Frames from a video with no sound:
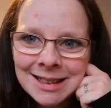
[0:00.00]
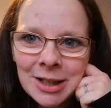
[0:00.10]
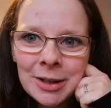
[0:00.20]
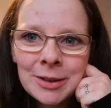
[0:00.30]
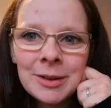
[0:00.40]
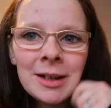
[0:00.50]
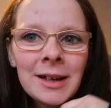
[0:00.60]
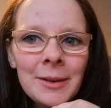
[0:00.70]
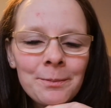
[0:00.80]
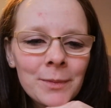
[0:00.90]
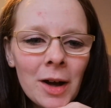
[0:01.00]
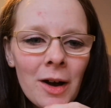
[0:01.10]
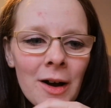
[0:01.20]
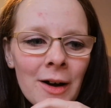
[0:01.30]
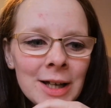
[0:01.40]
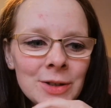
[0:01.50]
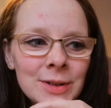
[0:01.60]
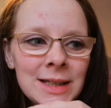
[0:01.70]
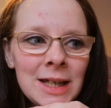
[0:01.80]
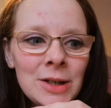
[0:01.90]
So I
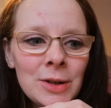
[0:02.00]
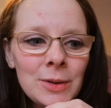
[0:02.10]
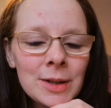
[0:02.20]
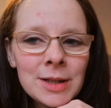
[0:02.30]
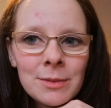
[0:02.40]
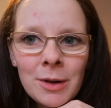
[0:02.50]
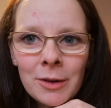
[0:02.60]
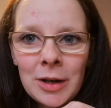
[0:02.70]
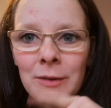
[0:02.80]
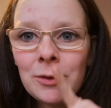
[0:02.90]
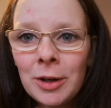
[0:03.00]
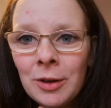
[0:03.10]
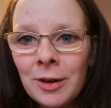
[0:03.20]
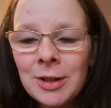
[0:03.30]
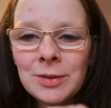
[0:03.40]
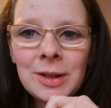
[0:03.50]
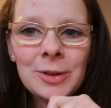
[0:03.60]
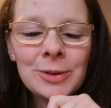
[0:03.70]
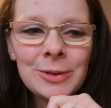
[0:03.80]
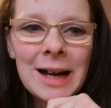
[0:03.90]
shall see you tomorrow for a grocery
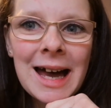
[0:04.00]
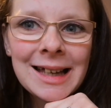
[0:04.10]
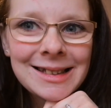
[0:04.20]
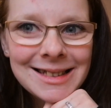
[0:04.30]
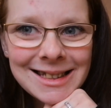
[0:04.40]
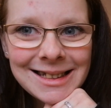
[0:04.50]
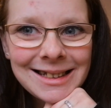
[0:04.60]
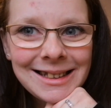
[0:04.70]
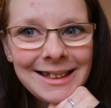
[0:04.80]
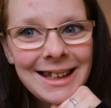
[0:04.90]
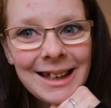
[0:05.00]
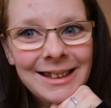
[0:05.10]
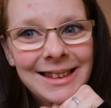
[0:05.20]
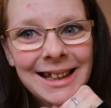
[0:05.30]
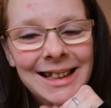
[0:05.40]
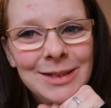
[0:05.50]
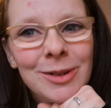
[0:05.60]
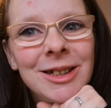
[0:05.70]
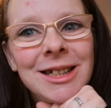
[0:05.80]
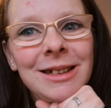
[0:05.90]
haul. And yeah, thanks for
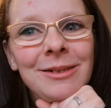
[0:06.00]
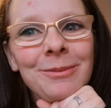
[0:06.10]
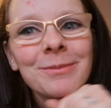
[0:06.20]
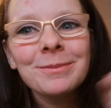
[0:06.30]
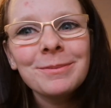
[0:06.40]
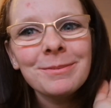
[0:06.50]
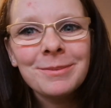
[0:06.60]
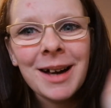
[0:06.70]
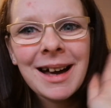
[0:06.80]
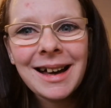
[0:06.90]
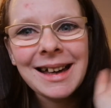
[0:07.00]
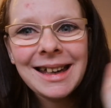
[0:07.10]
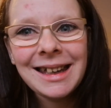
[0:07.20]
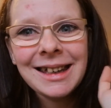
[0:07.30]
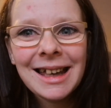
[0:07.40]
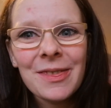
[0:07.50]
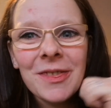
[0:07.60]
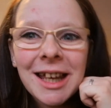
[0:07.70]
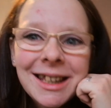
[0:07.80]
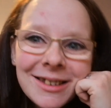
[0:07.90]
watching. Bye. And
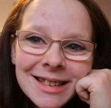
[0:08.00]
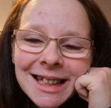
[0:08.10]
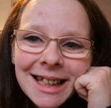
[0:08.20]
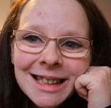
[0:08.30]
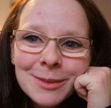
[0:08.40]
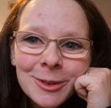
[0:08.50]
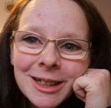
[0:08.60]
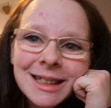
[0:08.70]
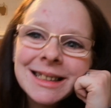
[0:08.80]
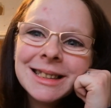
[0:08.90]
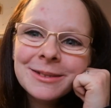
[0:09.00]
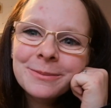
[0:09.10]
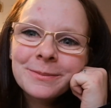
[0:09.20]
thank you, Sainsbury's.